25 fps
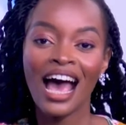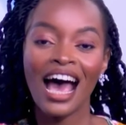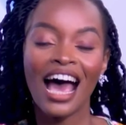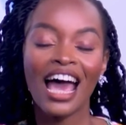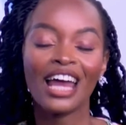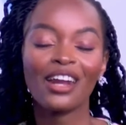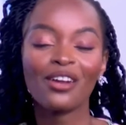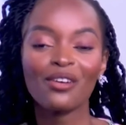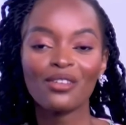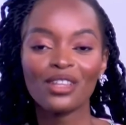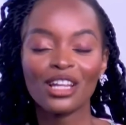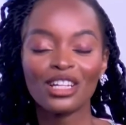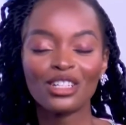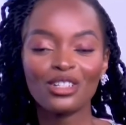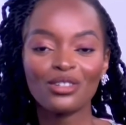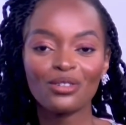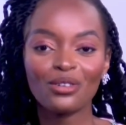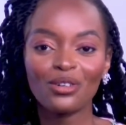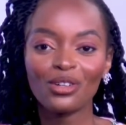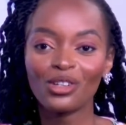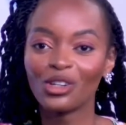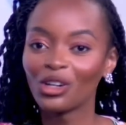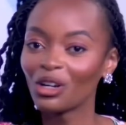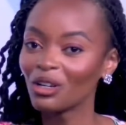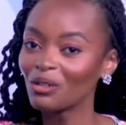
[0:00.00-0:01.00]
I know that you
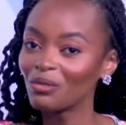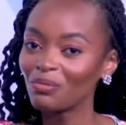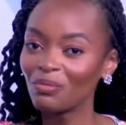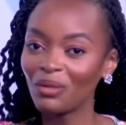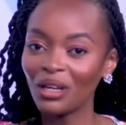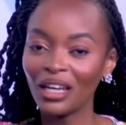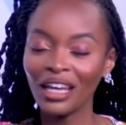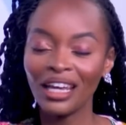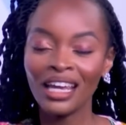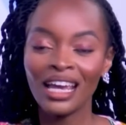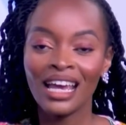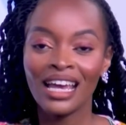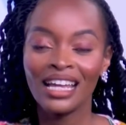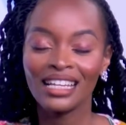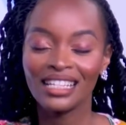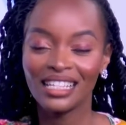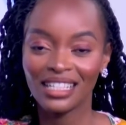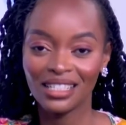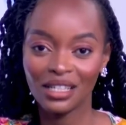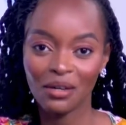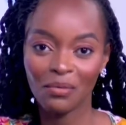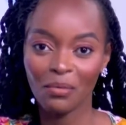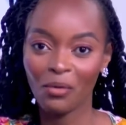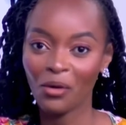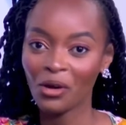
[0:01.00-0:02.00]
will not be
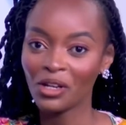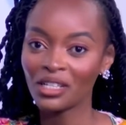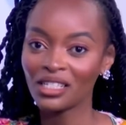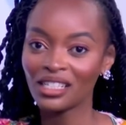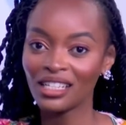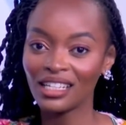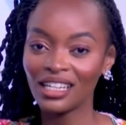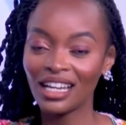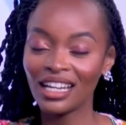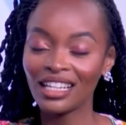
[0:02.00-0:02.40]
disappointed,